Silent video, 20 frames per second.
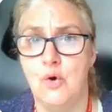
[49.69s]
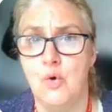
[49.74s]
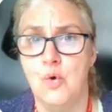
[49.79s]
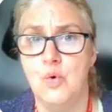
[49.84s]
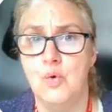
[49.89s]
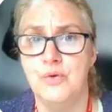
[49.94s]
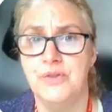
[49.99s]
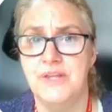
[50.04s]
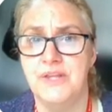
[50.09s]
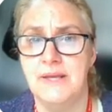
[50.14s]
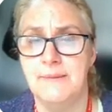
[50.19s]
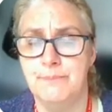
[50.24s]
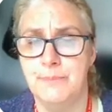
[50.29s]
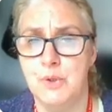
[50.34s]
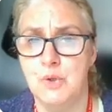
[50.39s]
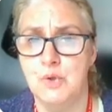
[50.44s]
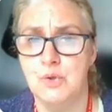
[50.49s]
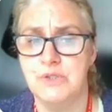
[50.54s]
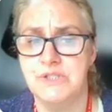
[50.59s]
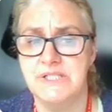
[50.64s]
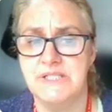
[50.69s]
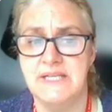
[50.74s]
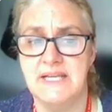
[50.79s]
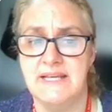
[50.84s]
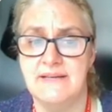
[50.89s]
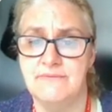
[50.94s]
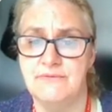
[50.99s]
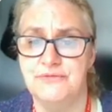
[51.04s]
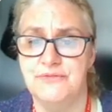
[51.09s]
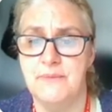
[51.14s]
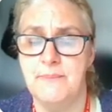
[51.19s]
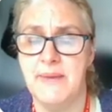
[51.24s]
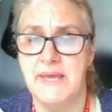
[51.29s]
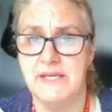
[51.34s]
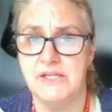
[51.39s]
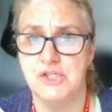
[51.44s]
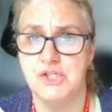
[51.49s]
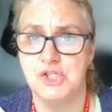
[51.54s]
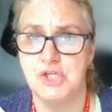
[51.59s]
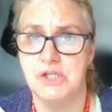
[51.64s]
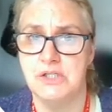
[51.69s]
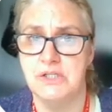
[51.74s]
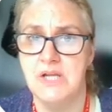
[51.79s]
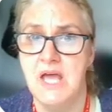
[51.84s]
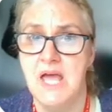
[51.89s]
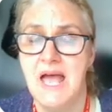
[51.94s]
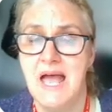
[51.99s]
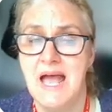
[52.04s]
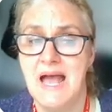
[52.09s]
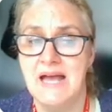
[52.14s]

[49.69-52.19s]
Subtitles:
all the important information